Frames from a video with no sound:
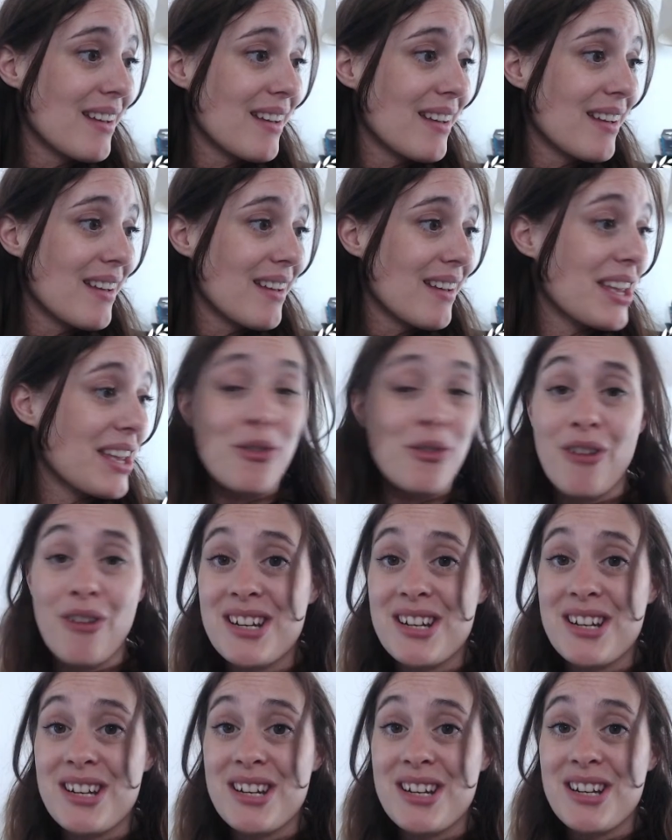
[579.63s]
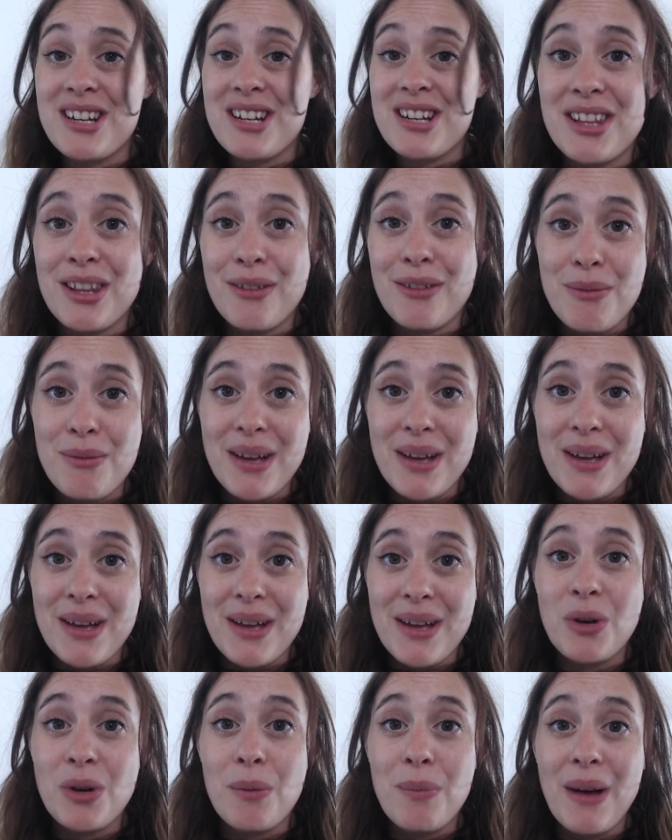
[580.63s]
say congratulations to the
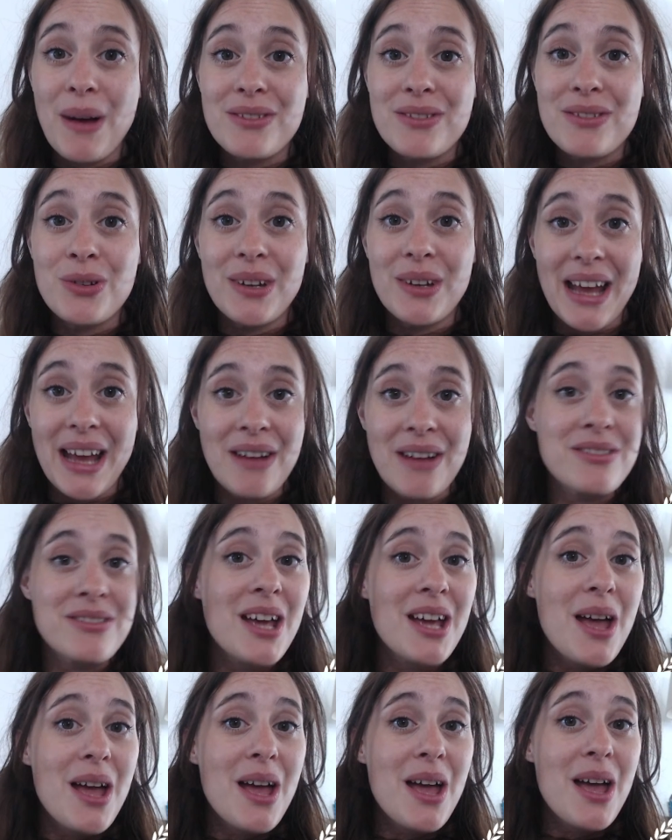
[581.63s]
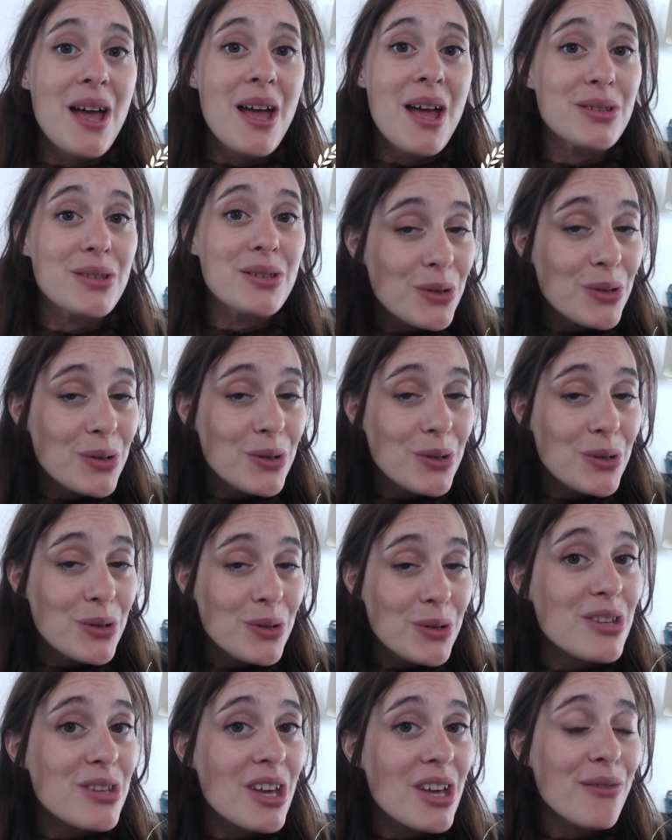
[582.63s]
filmmakers we're about to announce. But as soon as
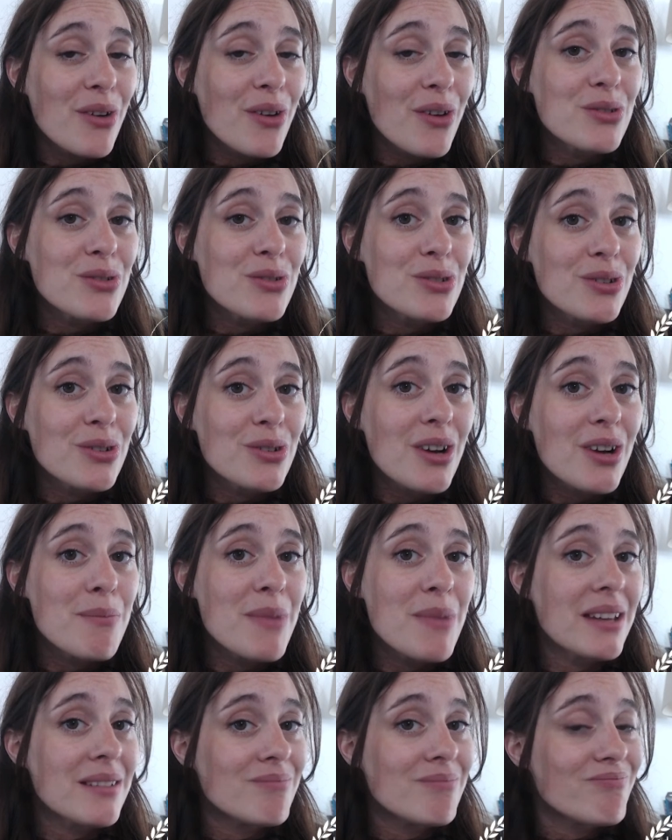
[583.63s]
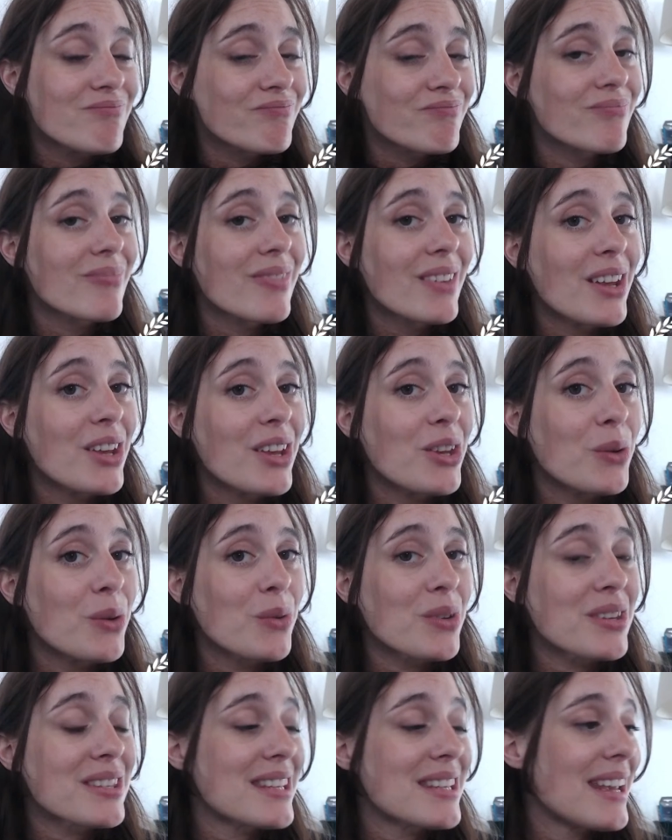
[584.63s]
those other votes do come in, you
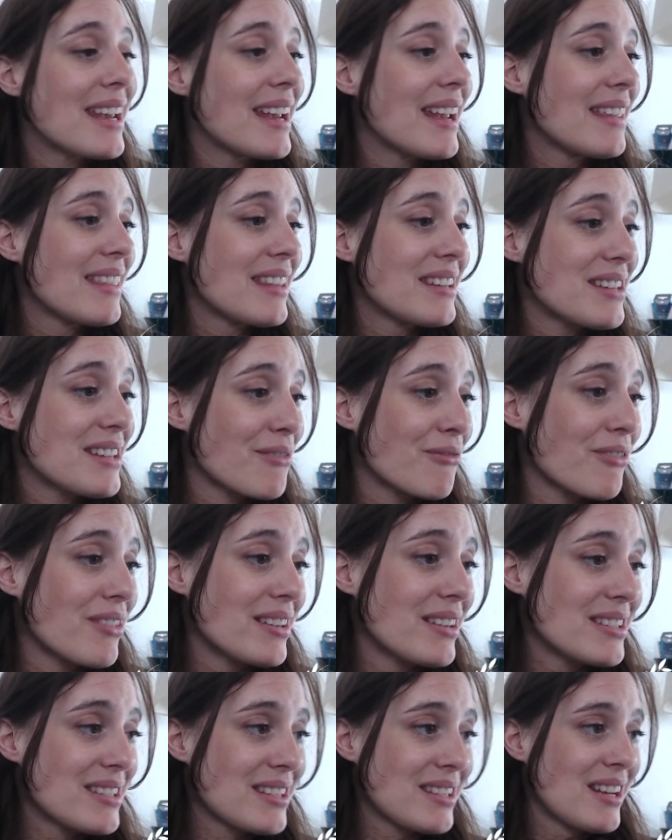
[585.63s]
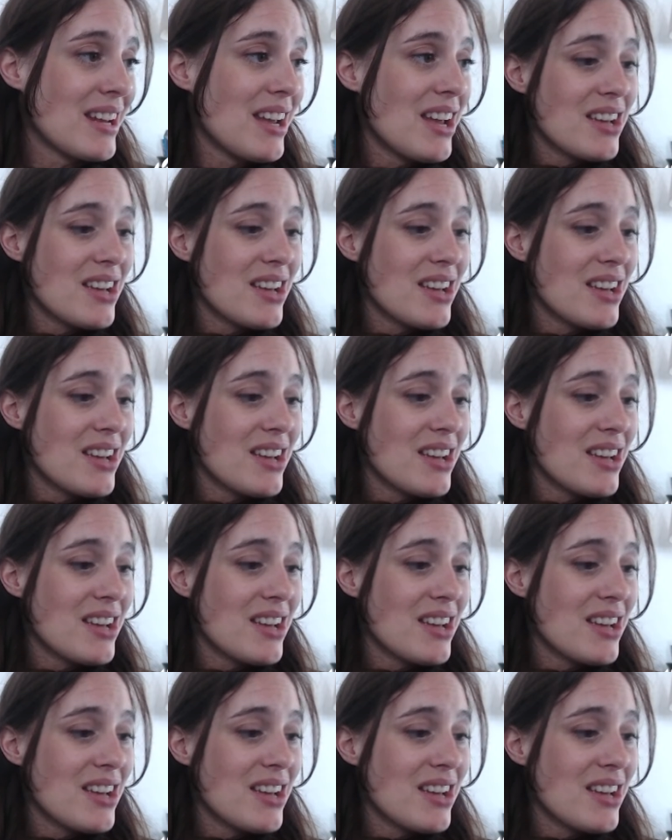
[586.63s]
will see the difference.